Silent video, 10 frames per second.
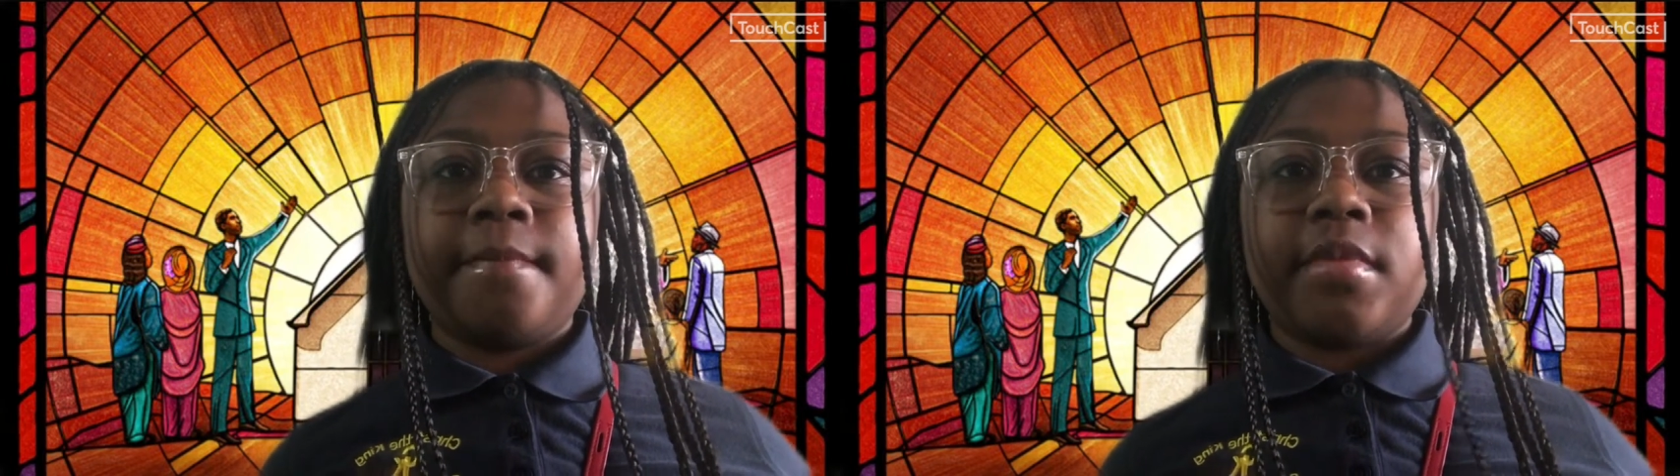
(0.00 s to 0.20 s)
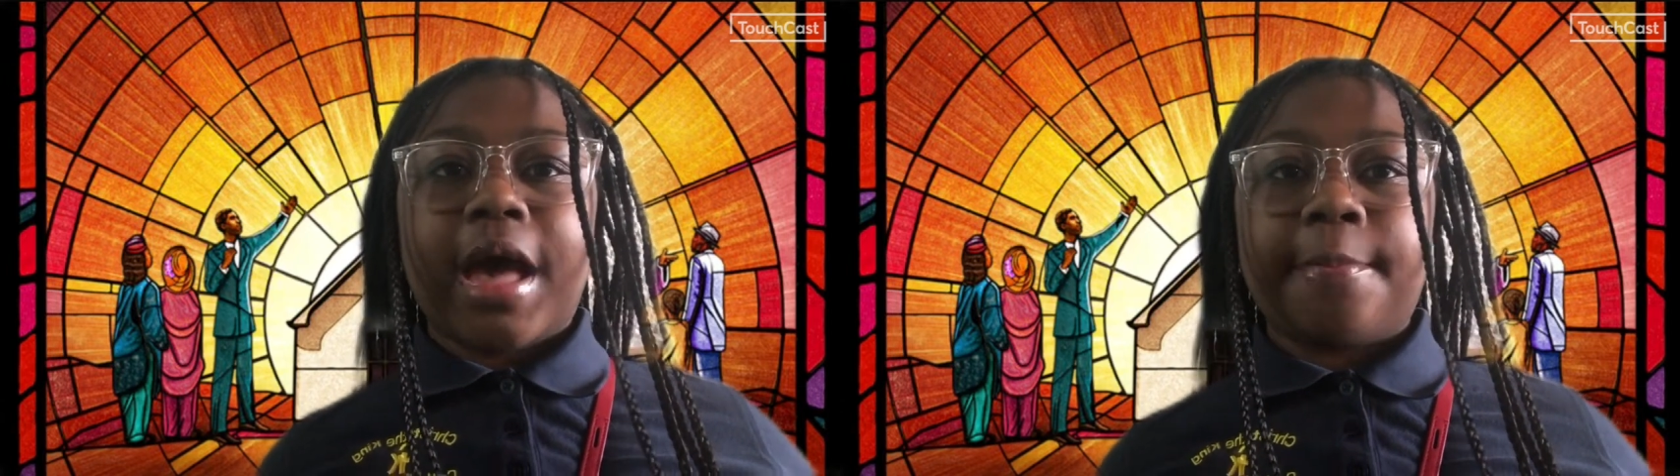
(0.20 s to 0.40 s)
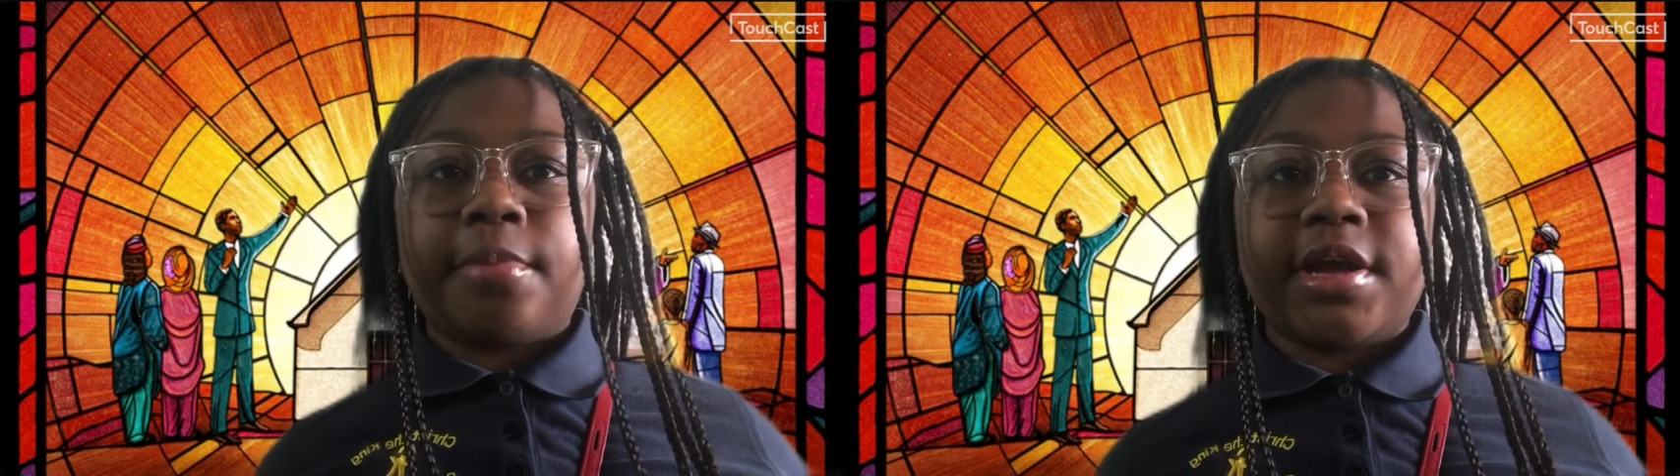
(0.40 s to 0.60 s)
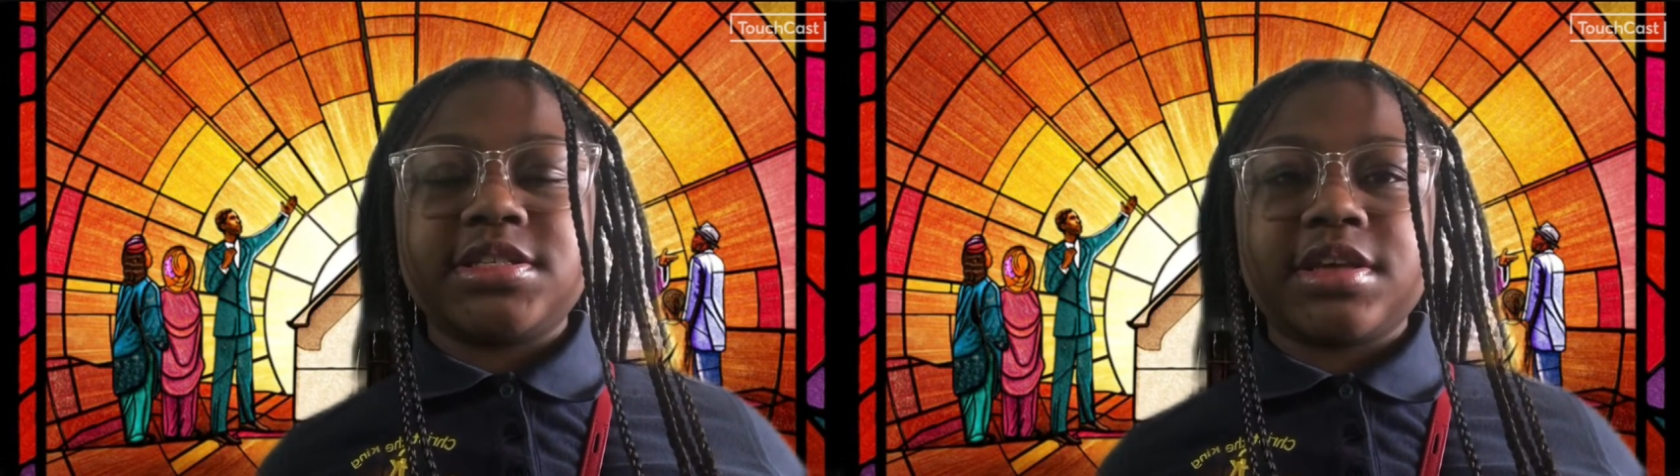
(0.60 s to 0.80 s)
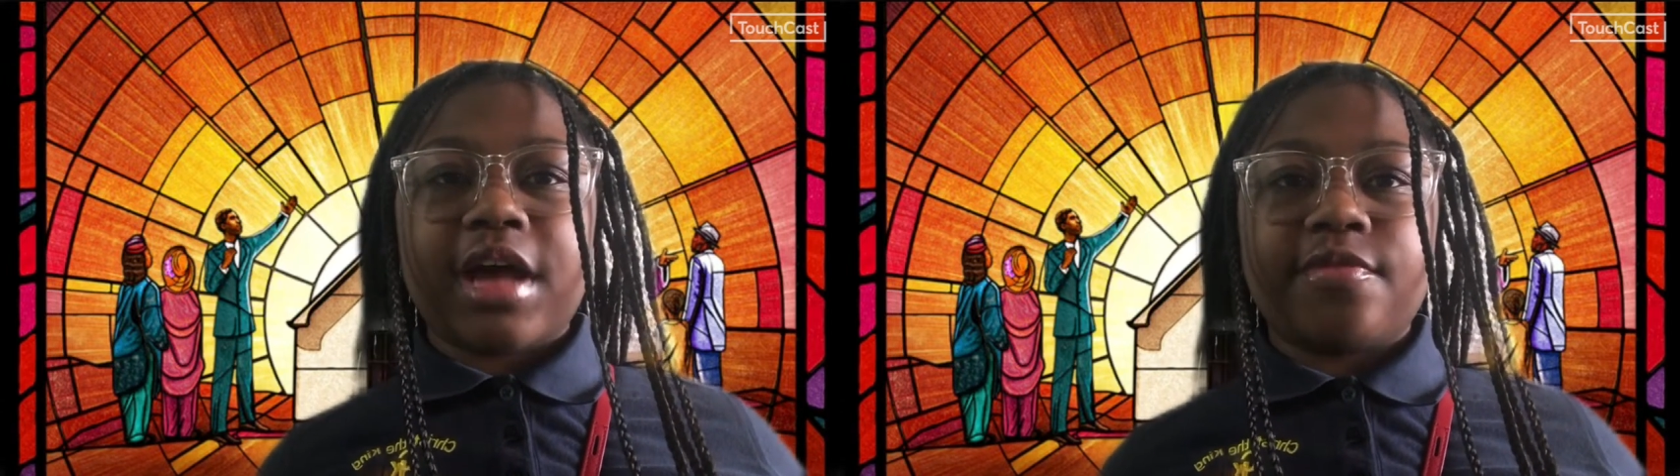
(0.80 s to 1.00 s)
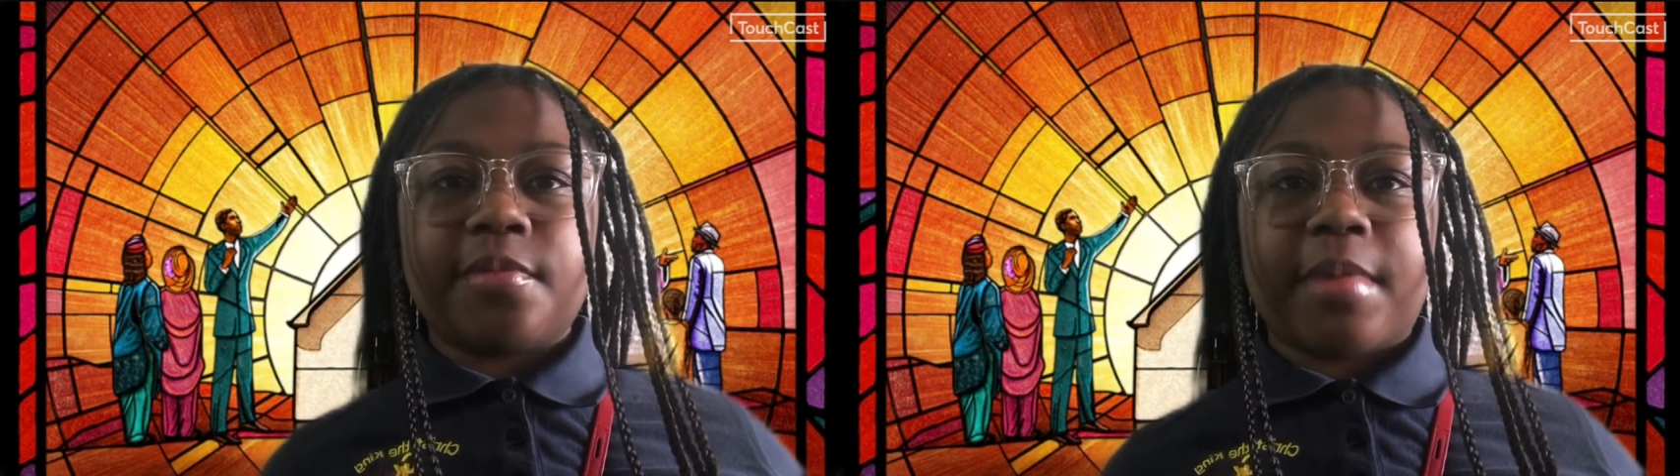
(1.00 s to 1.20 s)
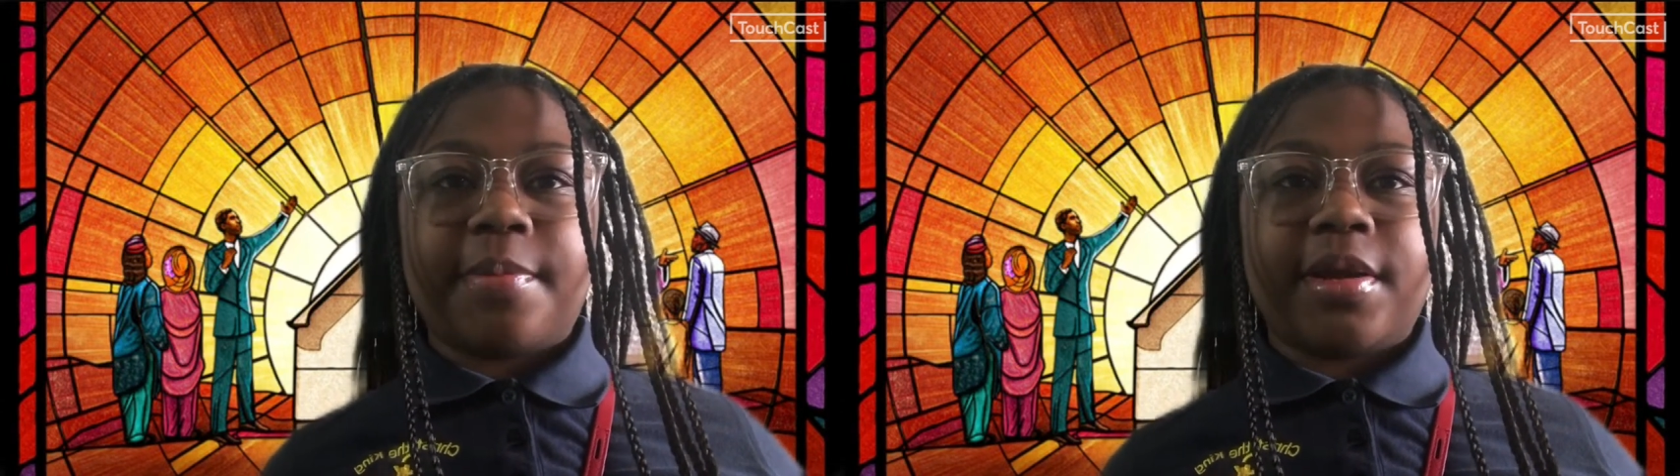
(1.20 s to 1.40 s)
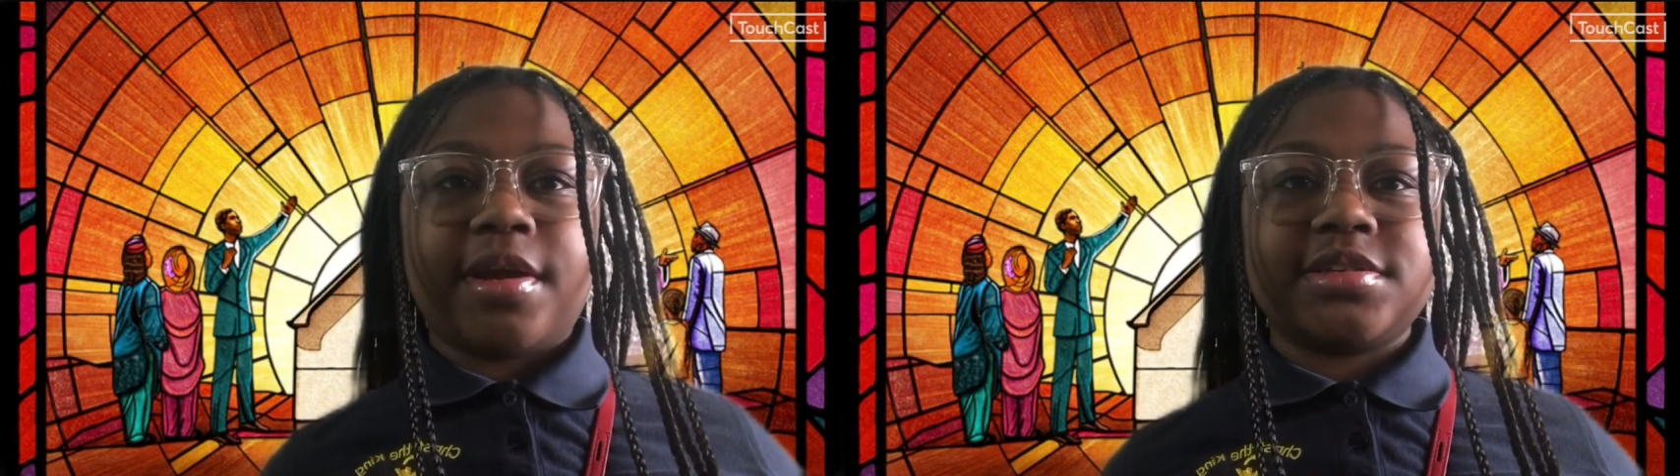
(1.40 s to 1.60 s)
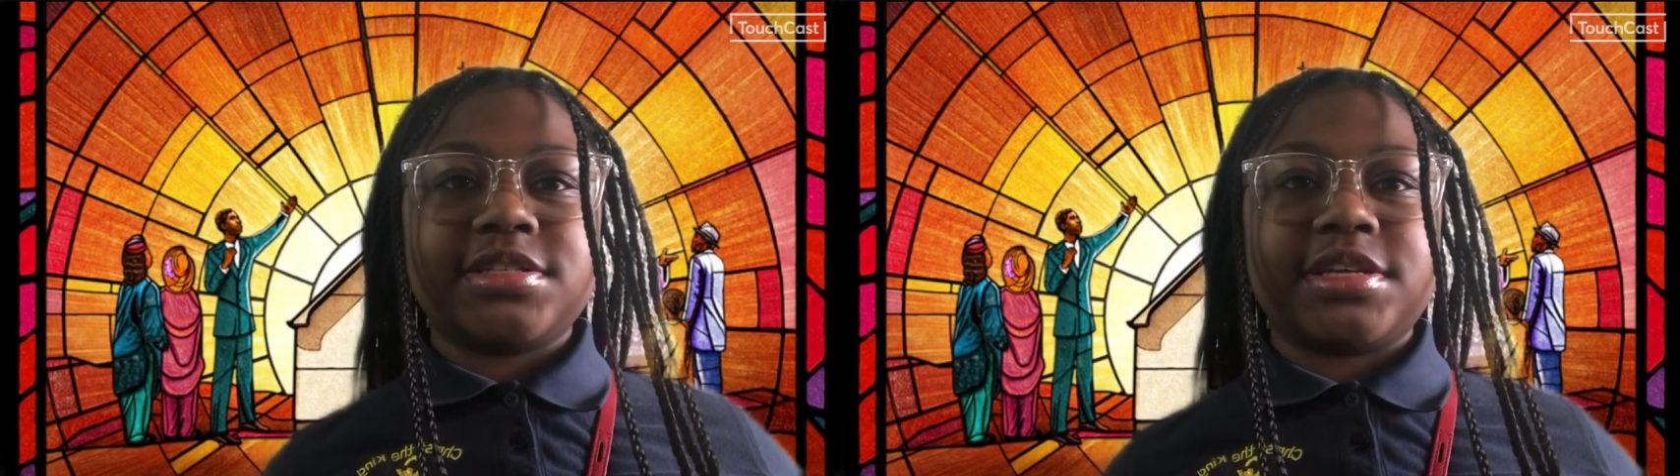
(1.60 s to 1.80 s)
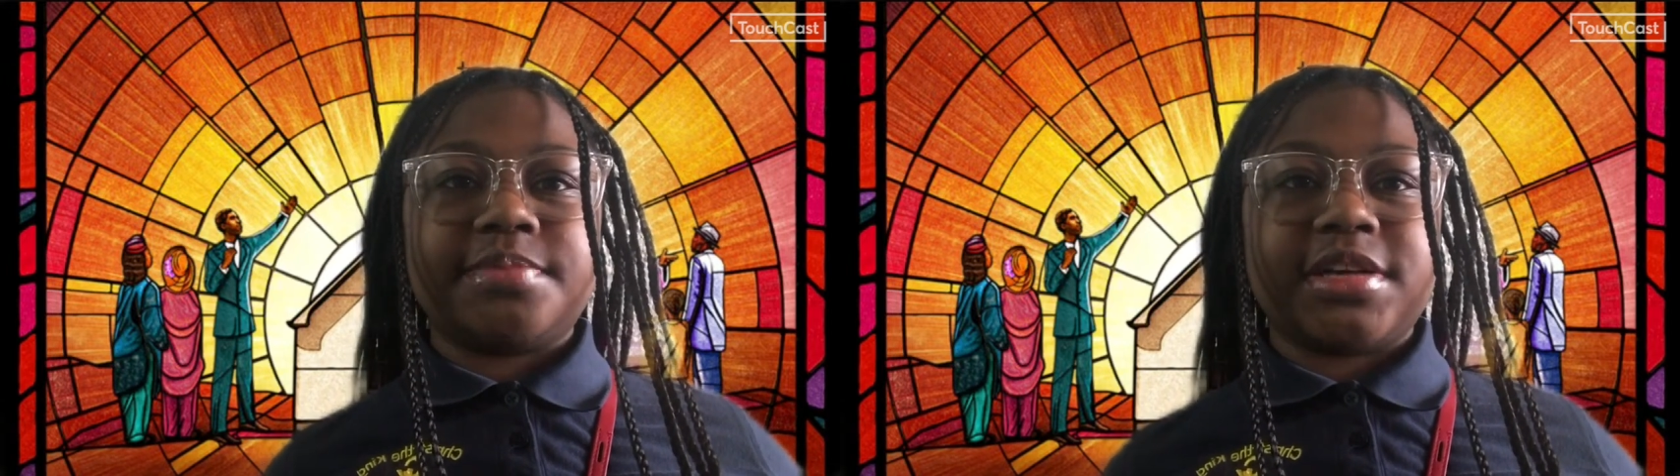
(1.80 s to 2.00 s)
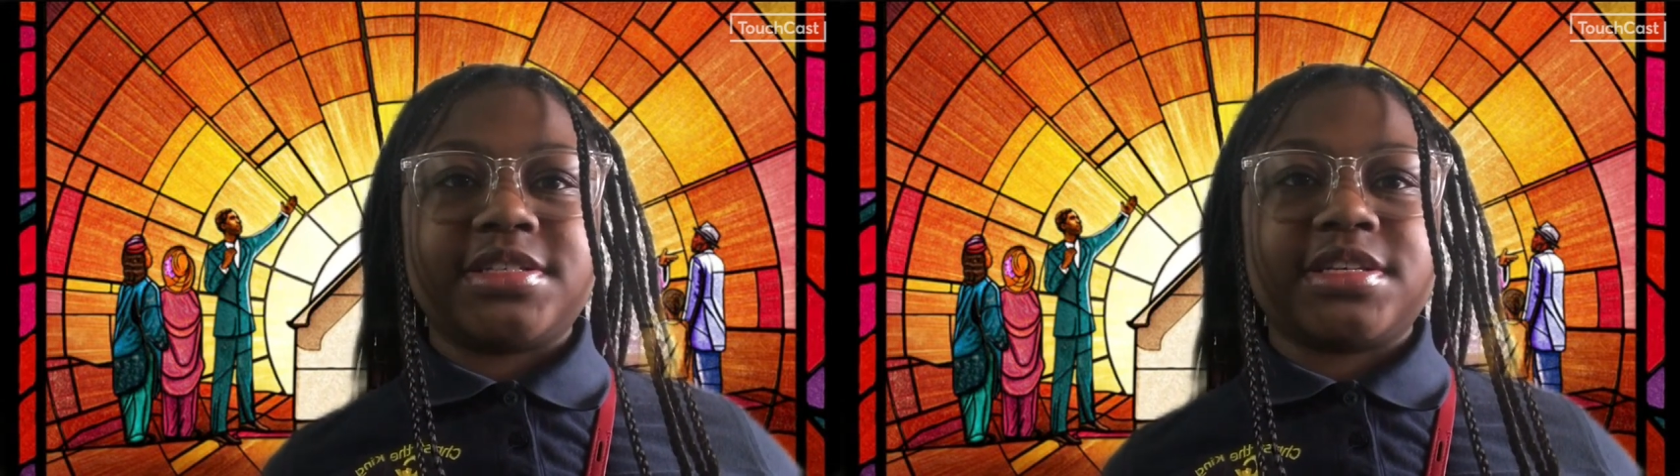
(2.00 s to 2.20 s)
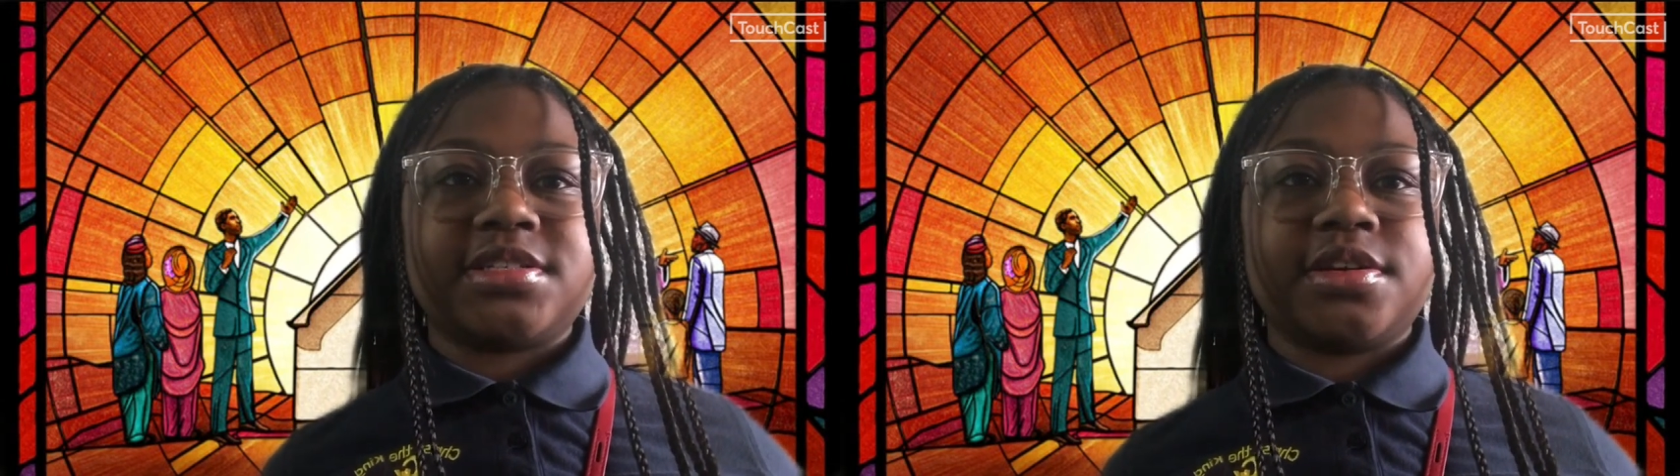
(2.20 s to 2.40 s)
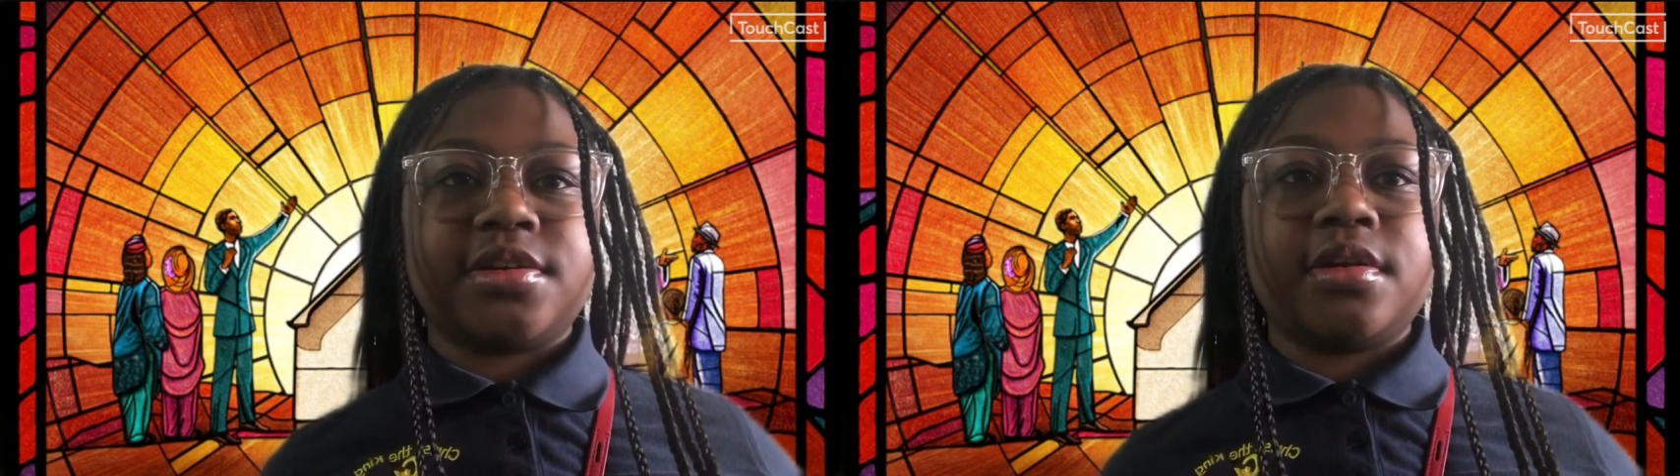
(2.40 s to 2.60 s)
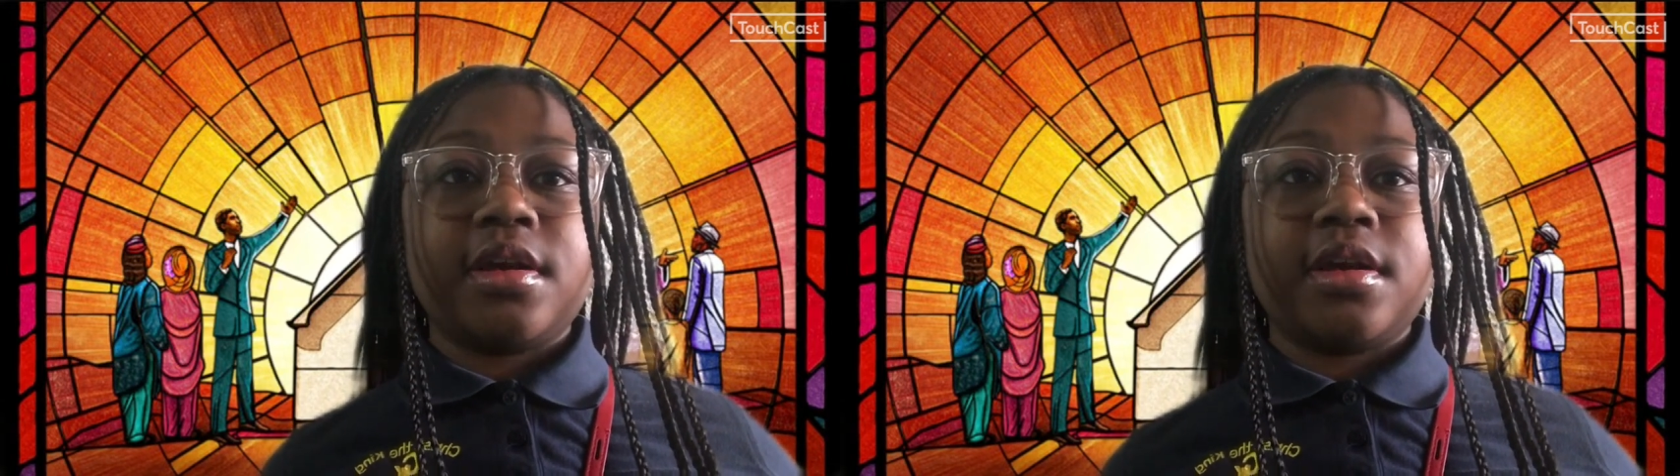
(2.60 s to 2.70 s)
I prayed to God for my parents and my sister.